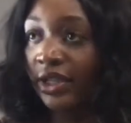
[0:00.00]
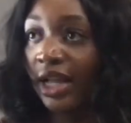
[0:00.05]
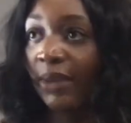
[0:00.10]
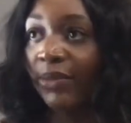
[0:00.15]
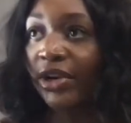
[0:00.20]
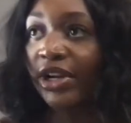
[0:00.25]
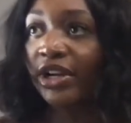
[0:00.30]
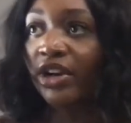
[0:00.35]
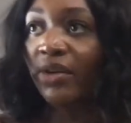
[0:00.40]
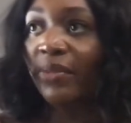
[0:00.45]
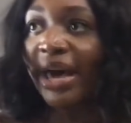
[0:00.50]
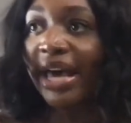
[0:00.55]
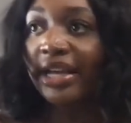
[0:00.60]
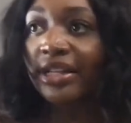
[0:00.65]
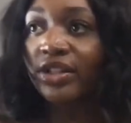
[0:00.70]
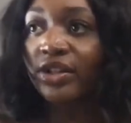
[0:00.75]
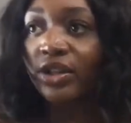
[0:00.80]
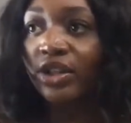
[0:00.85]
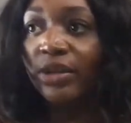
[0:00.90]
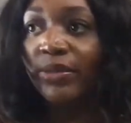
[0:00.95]
I'm going to go back
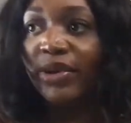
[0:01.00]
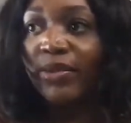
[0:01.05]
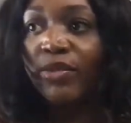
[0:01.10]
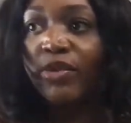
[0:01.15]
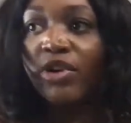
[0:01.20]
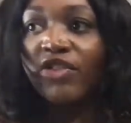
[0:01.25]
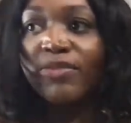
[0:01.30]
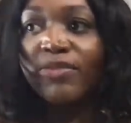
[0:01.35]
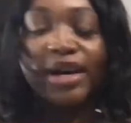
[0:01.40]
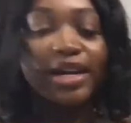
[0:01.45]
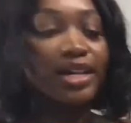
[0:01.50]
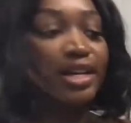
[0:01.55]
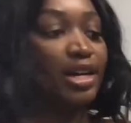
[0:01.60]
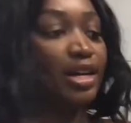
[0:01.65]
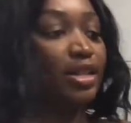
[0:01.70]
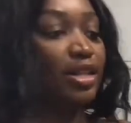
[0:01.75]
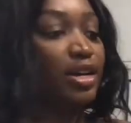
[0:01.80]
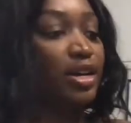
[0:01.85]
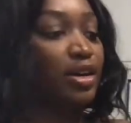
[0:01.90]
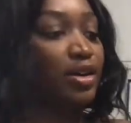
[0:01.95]
into a little bit more of my
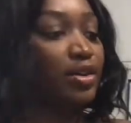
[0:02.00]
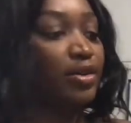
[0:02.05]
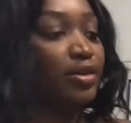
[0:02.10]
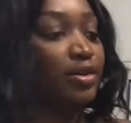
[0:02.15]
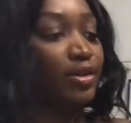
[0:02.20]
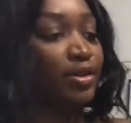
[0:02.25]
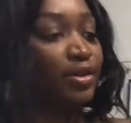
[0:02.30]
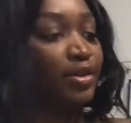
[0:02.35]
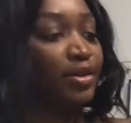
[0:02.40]
yellow.